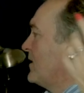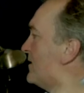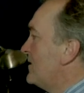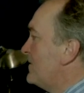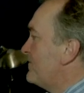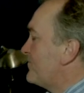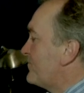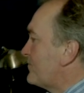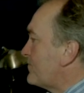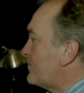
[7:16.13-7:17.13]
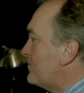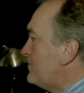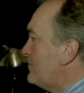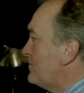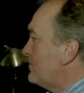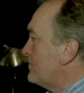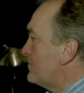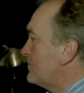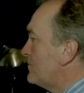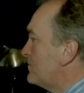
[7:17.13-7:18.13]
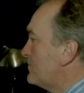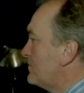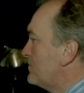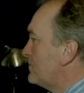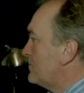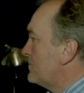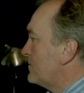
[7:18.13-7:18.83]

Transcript: Can that sound like all different instruments?